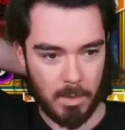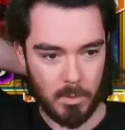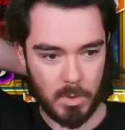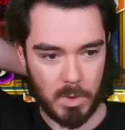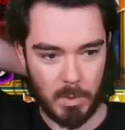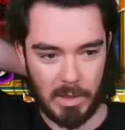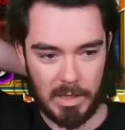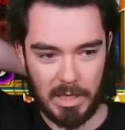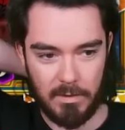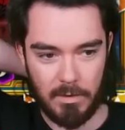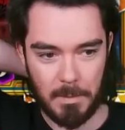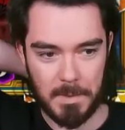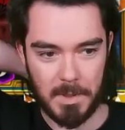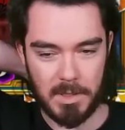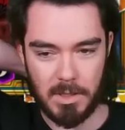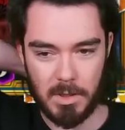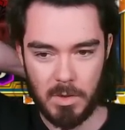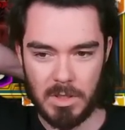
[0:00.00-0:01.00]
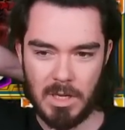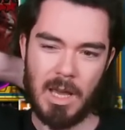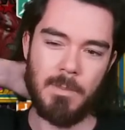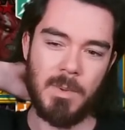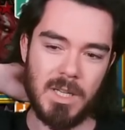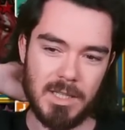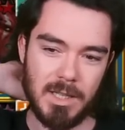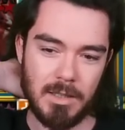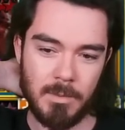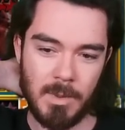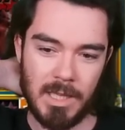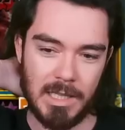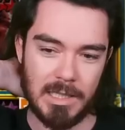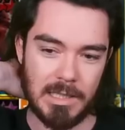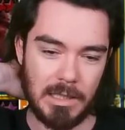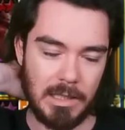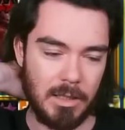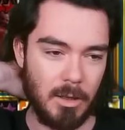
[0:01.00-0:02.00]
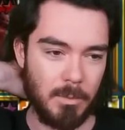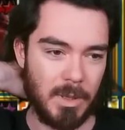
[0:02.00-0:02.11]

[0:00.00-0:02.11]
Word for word: Do we leave up the two damage? That's, I mean, that's a little